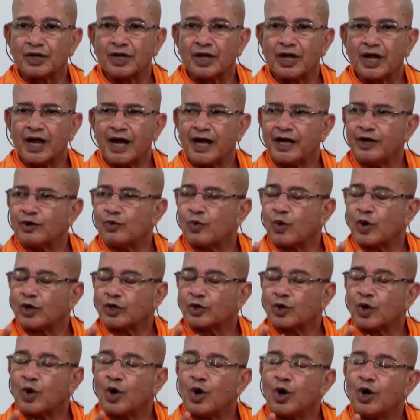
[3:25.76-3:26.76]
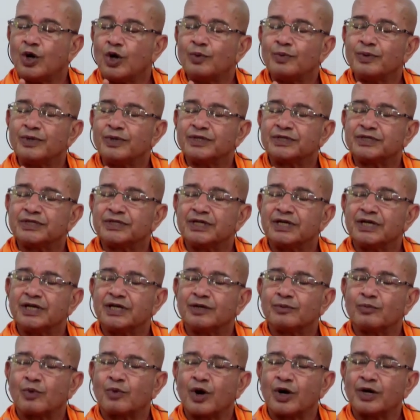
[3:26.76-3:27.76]
and what all we see
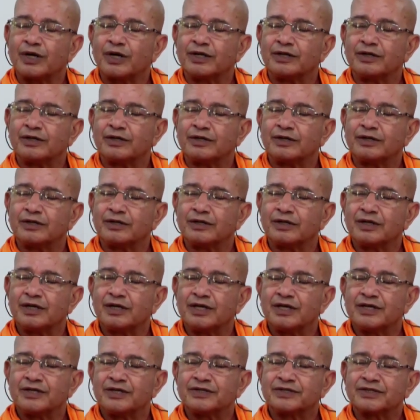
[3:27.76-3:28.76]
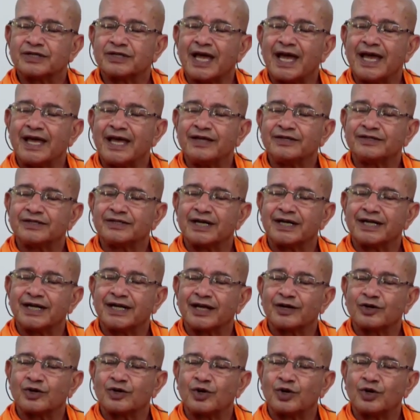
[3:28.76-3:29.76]
in modern science and
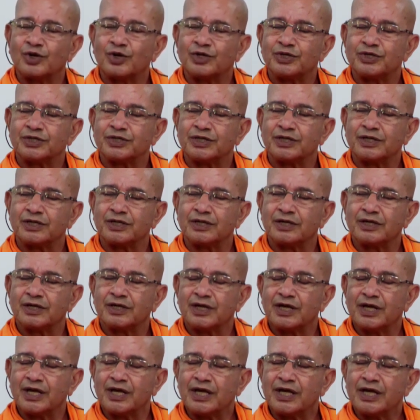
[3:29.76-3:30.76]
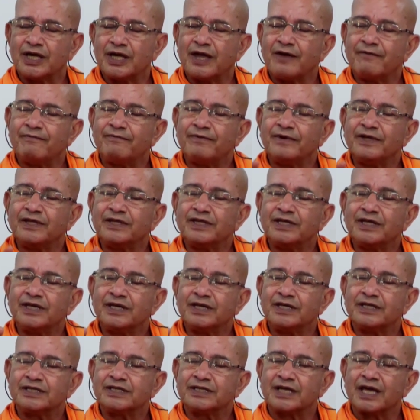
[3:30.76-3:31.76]
technology, everything
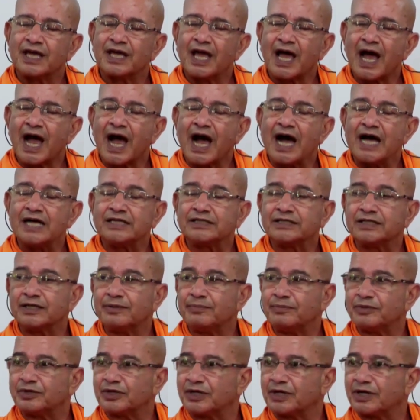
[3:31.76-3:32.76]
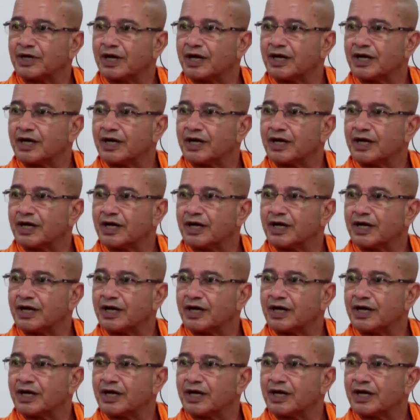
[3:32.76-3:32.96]
is an assumption.